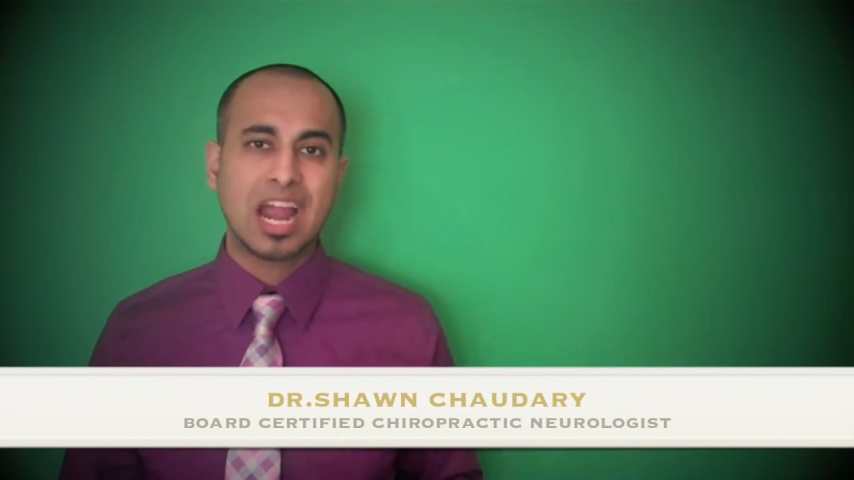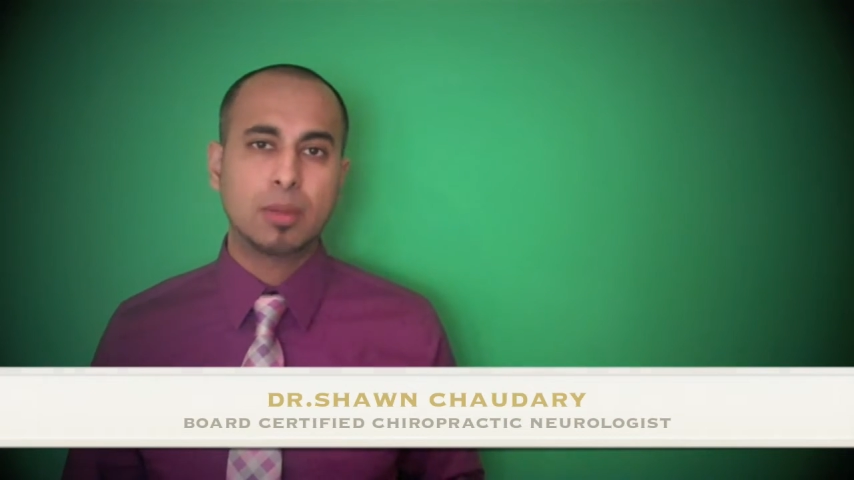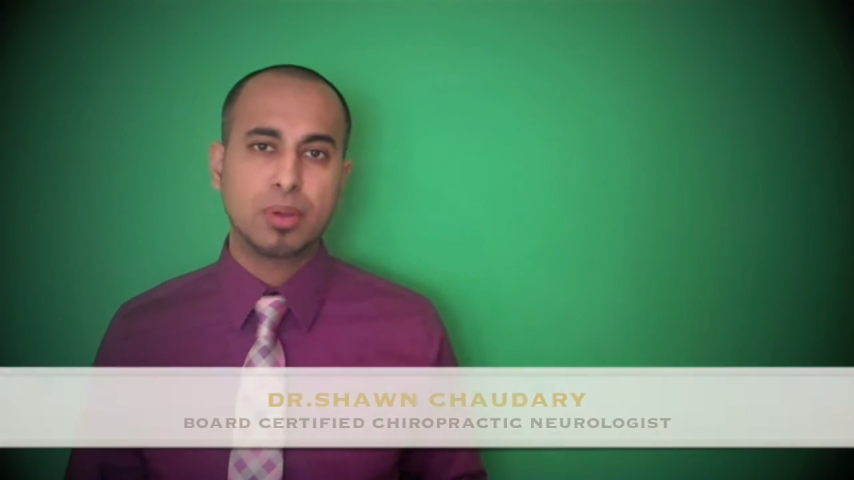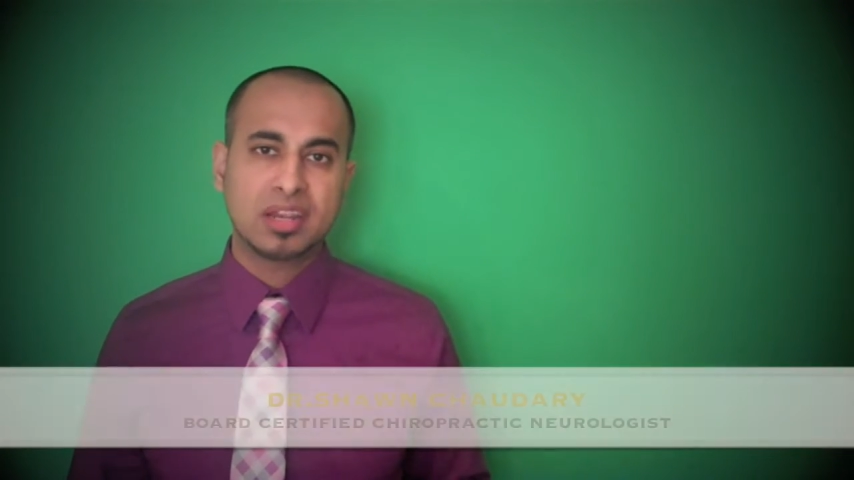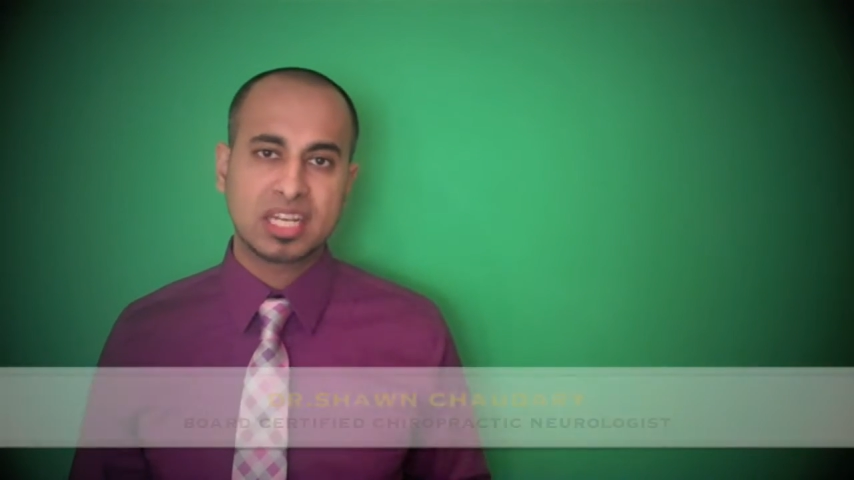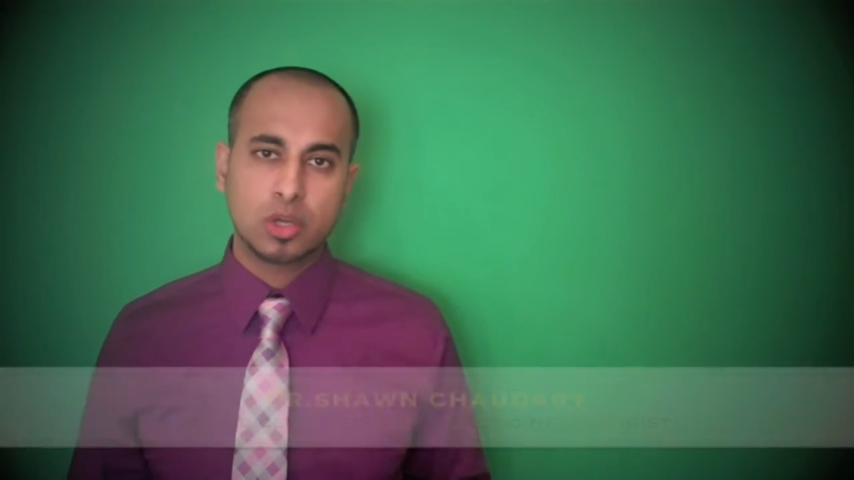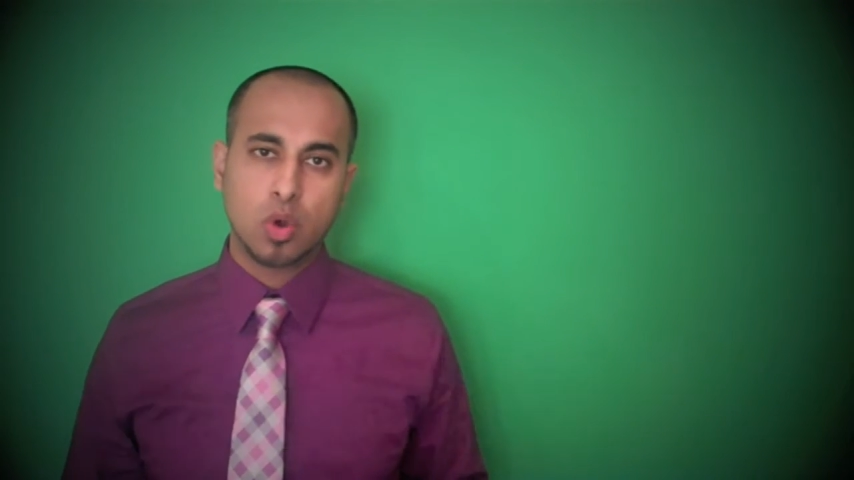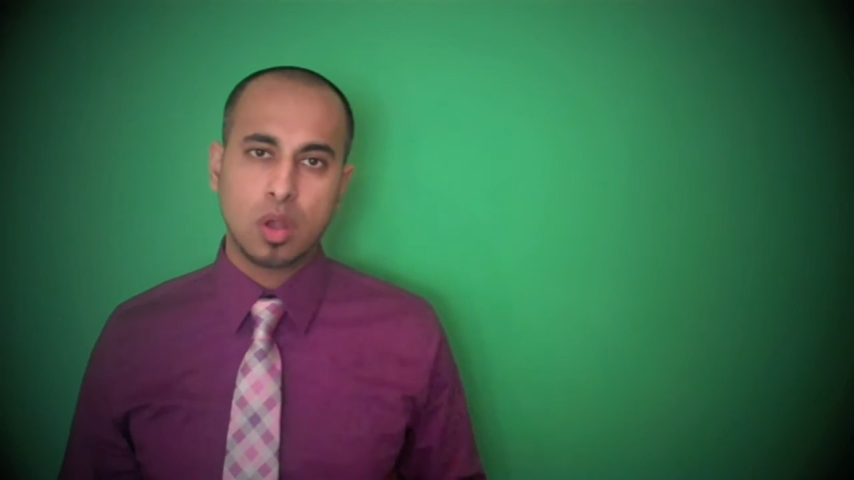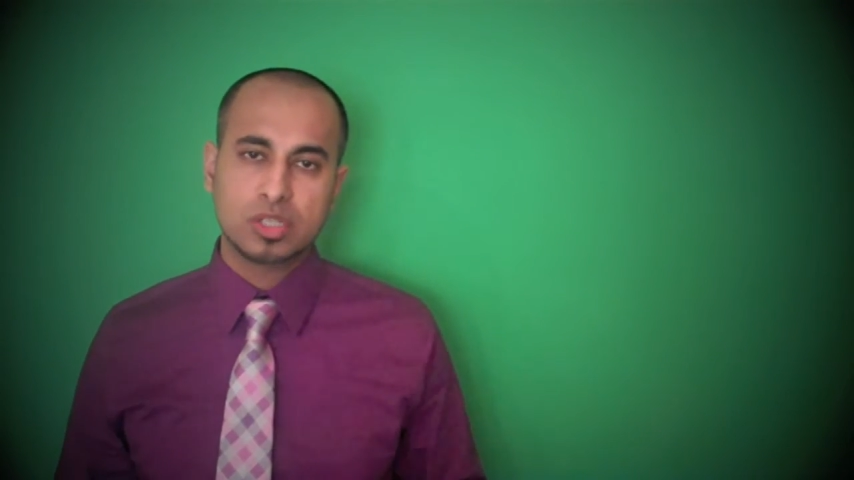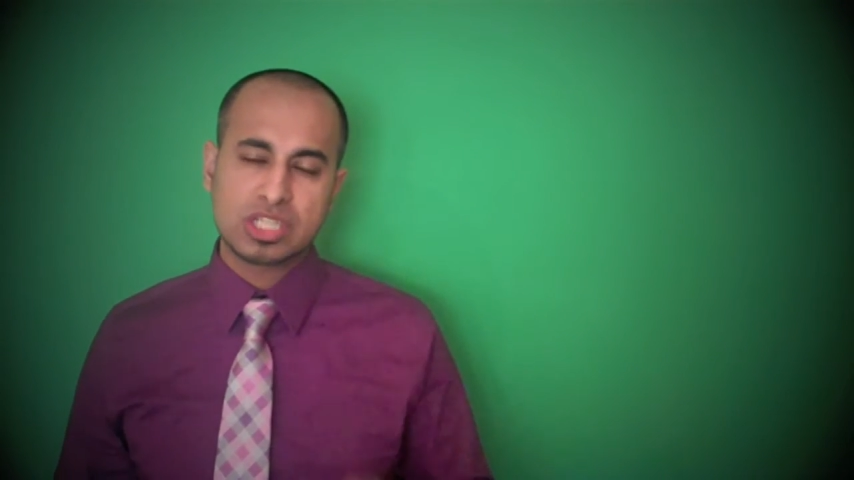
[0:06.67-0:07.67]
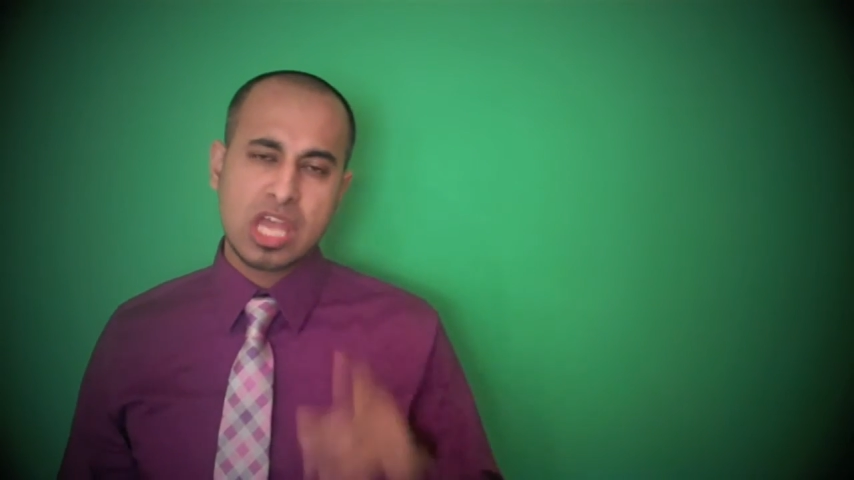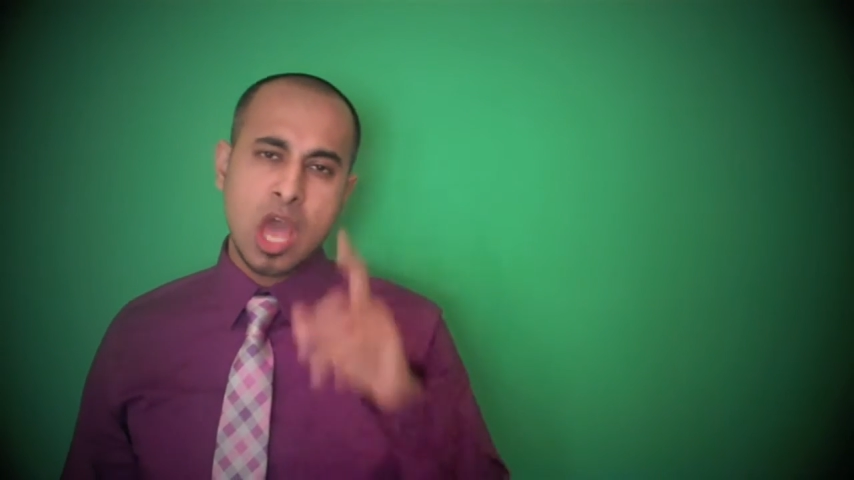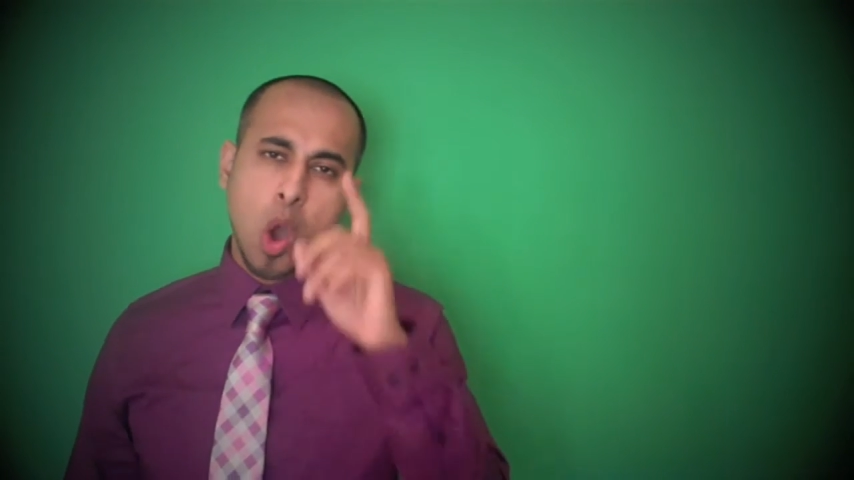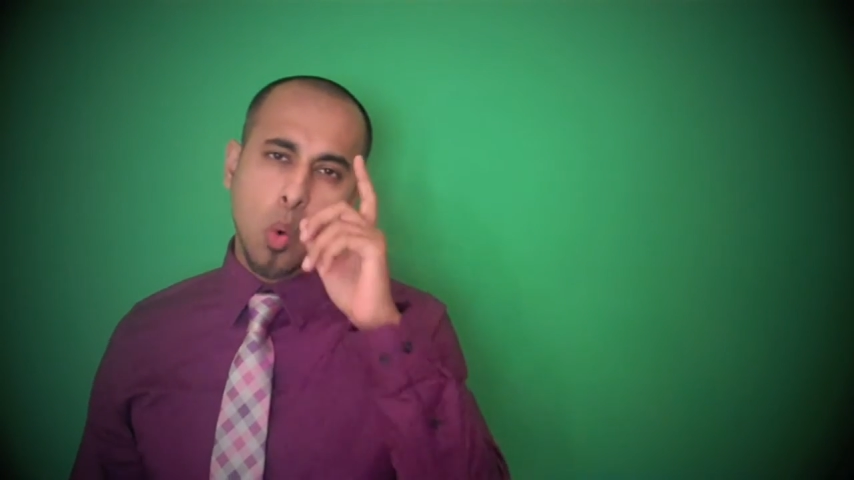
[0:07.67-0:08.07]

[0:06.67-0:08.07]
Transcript: chiropractic neurologist,